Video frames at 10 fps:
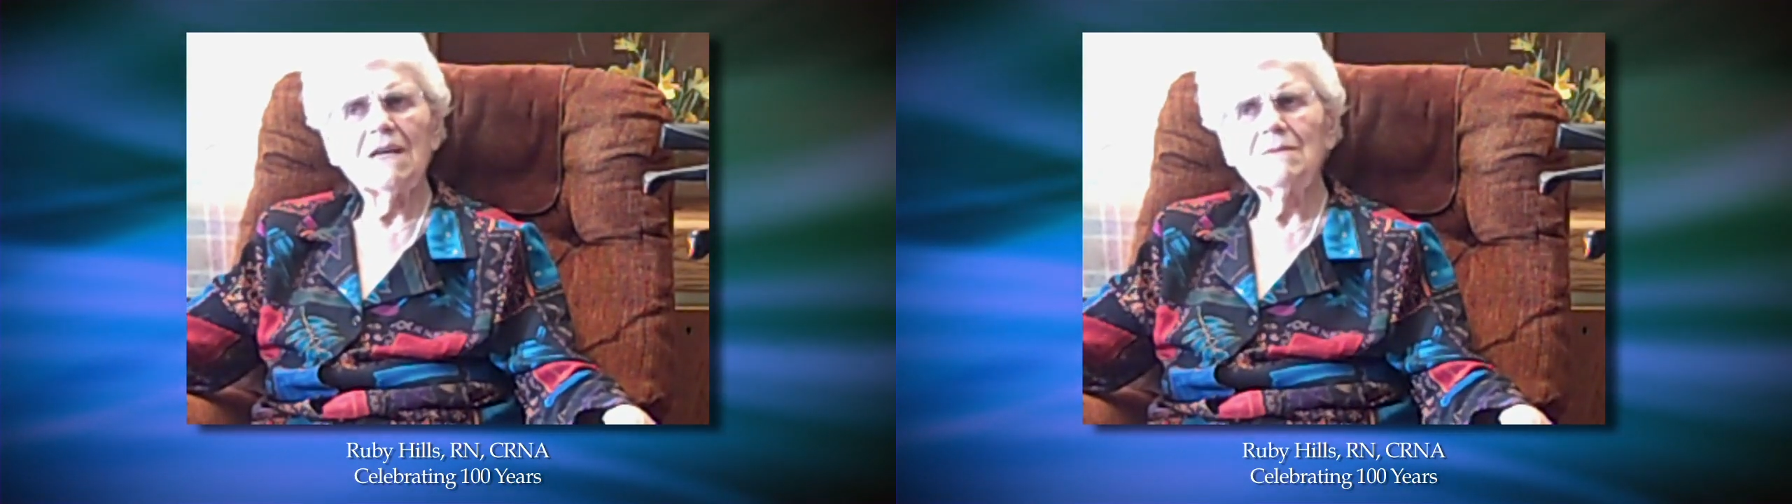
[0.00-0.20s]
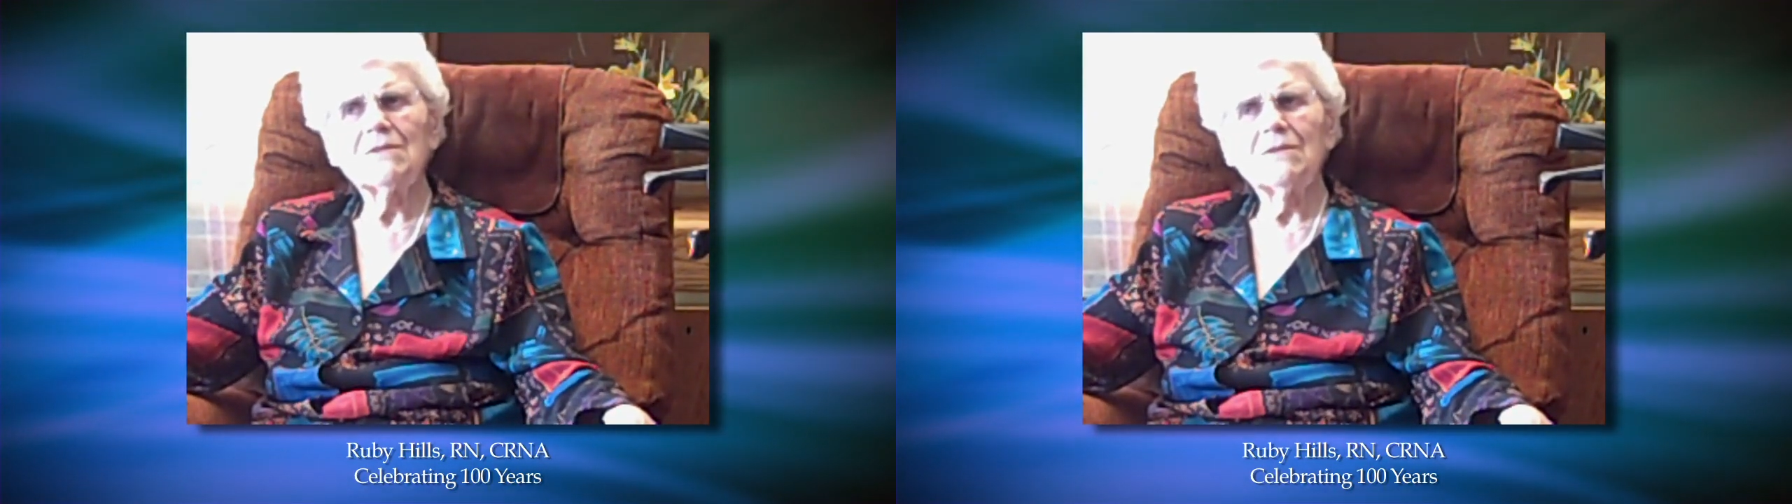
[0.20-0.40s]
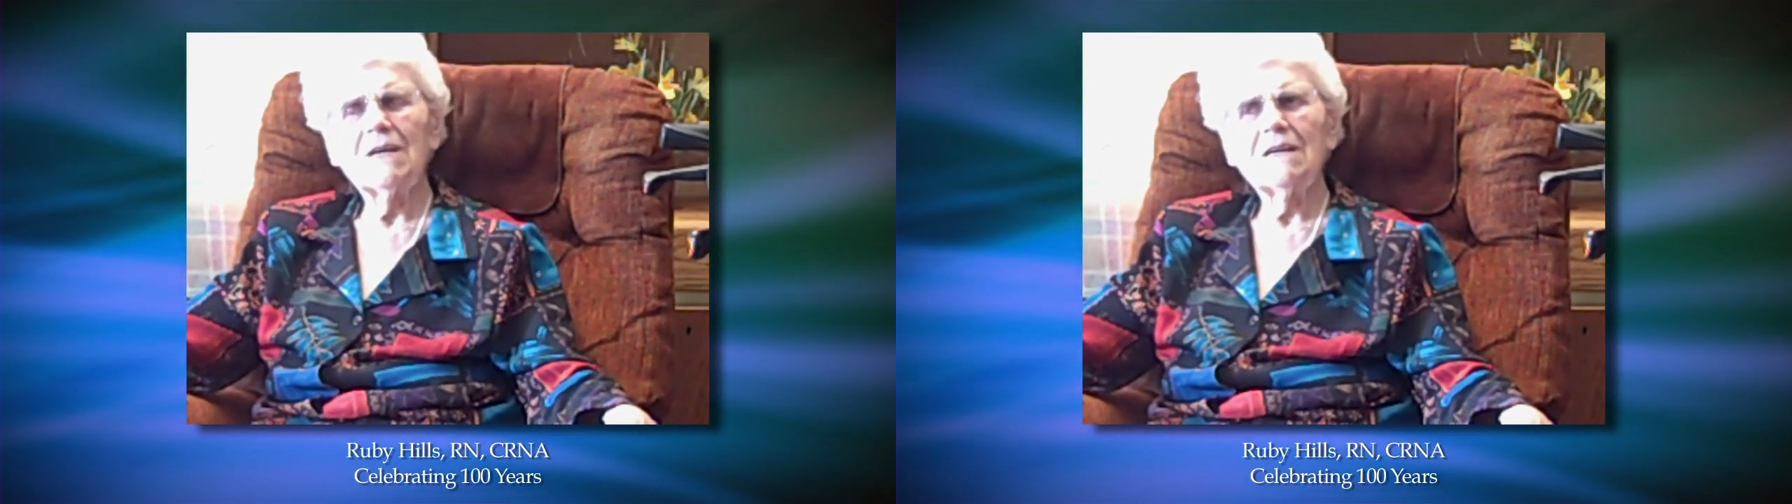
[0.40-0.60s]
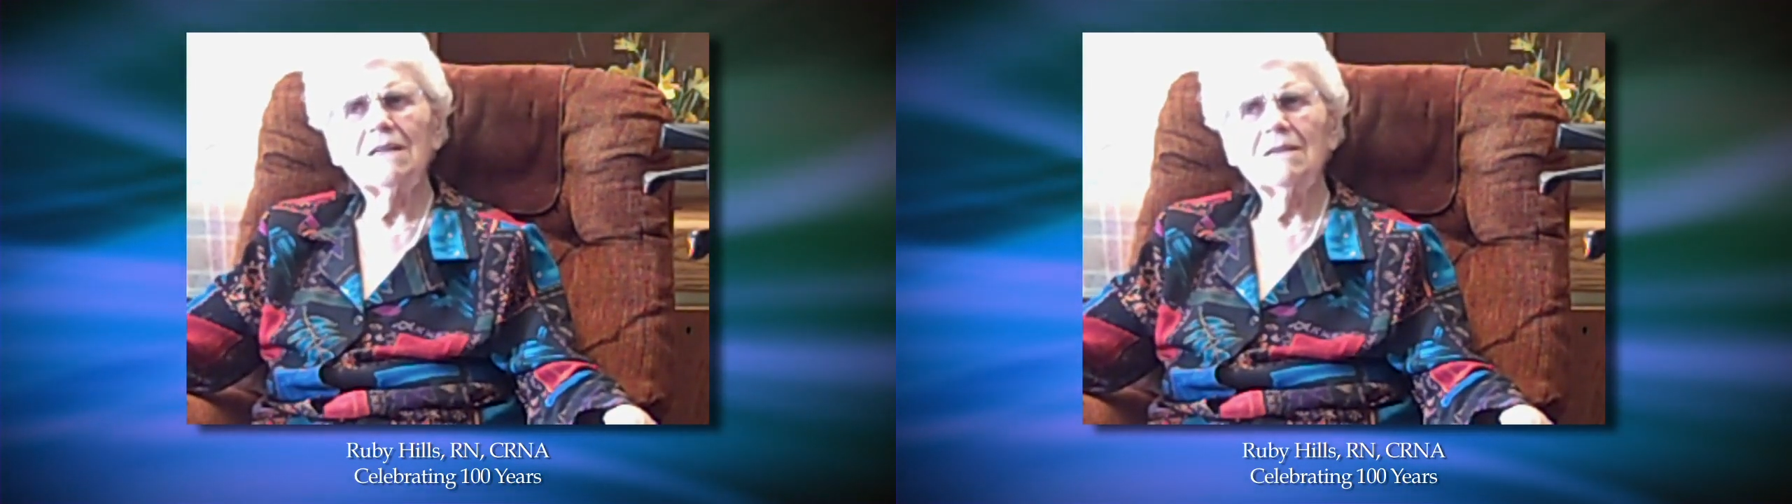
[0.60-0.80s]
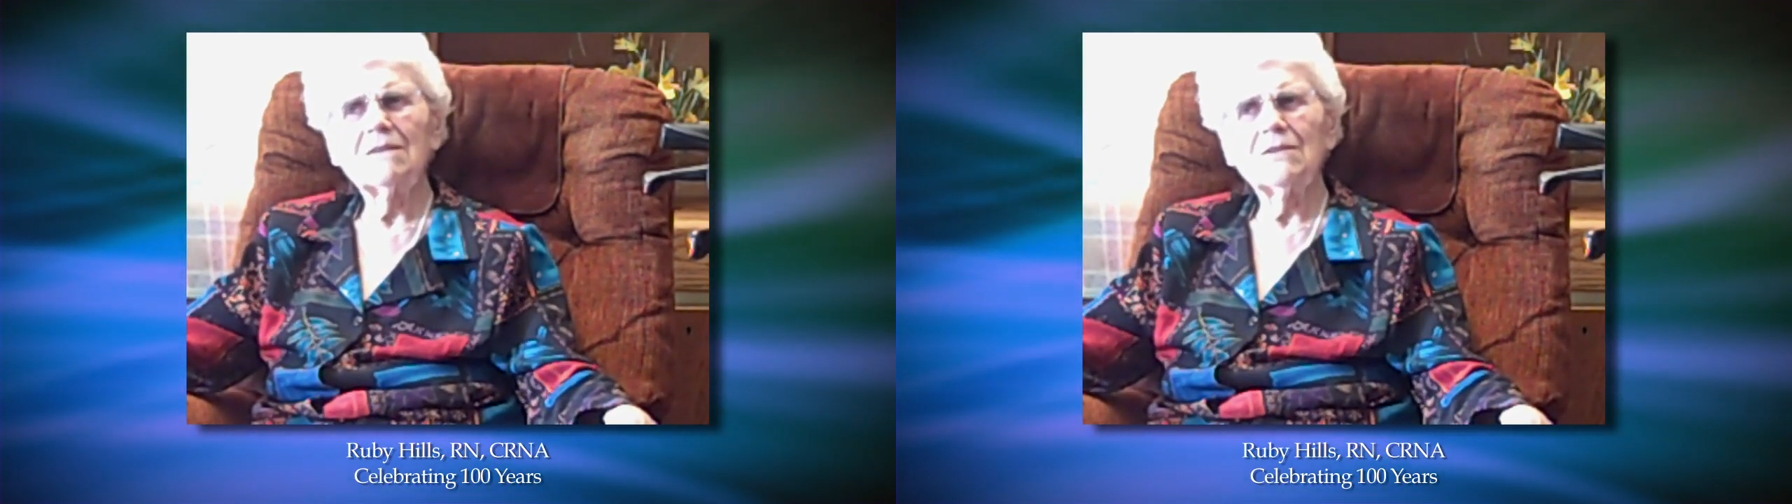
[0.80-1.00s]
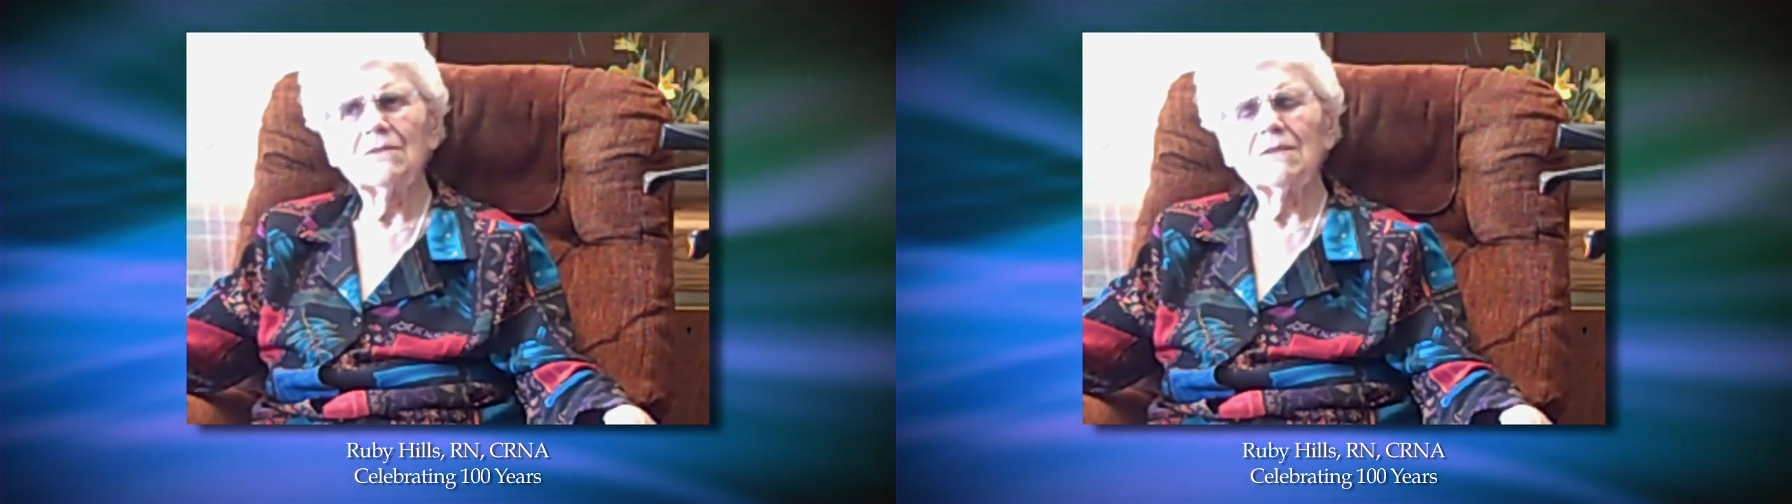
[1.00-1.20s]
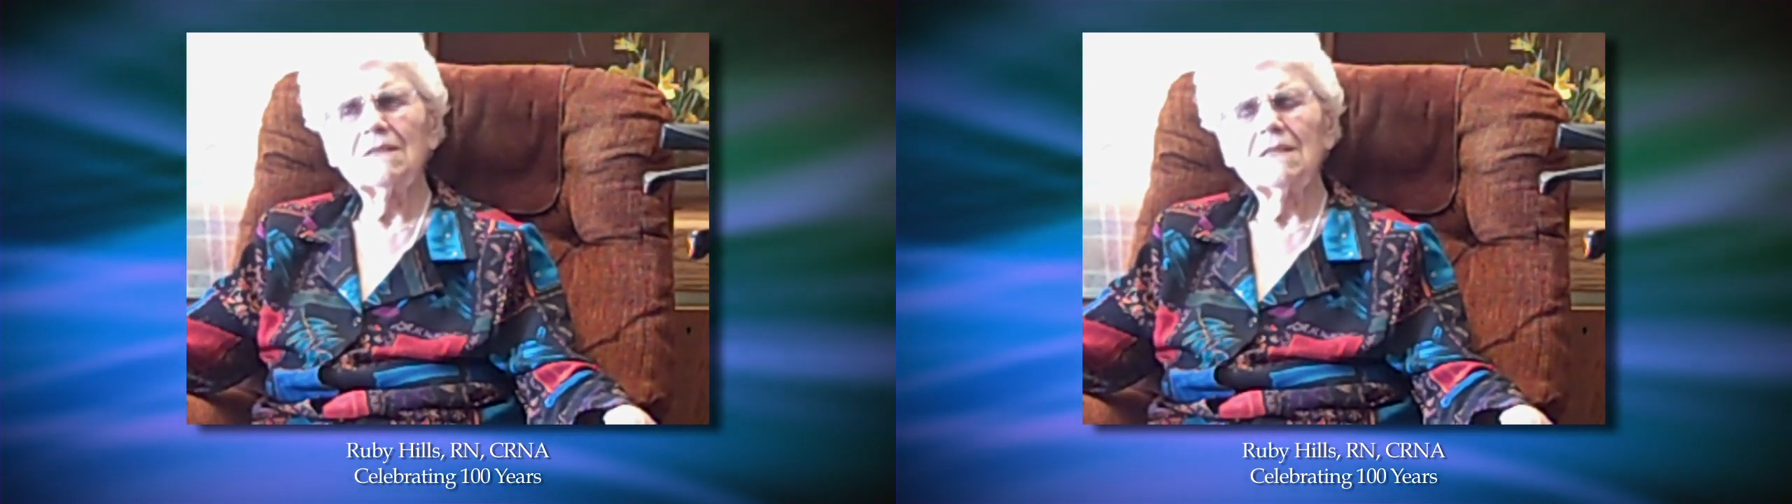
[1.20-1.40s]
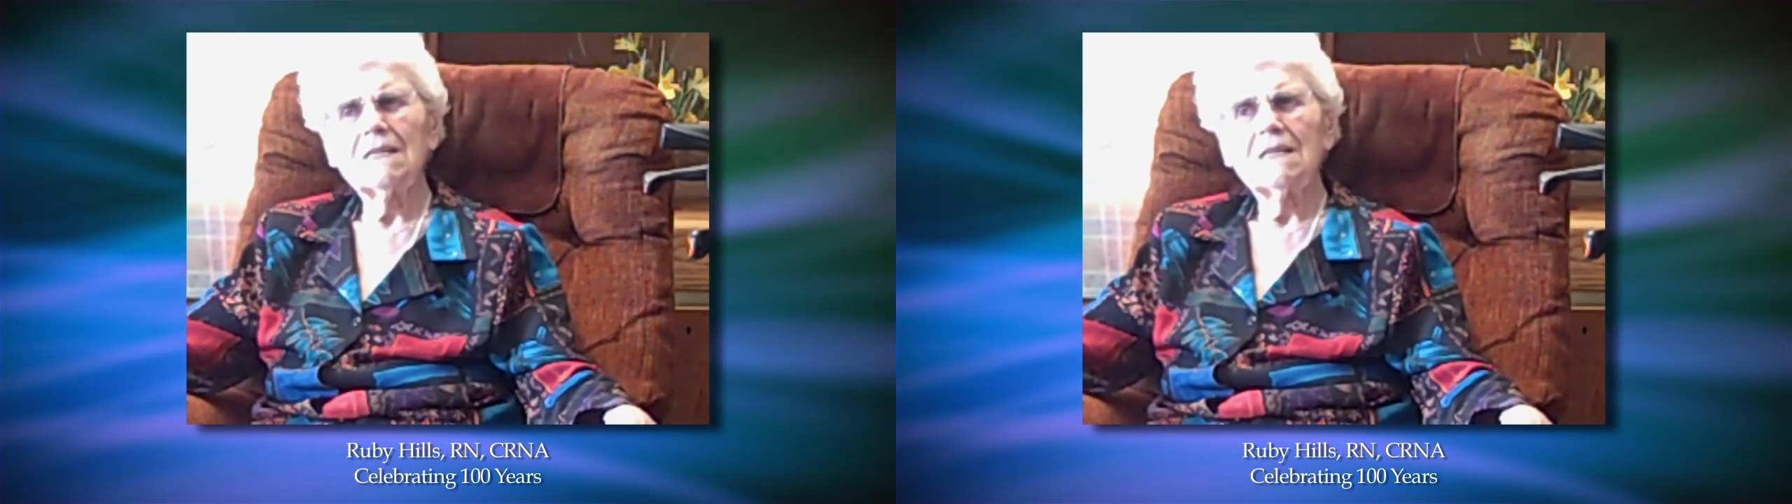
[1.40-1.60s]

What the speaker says: sometimes you had to use them.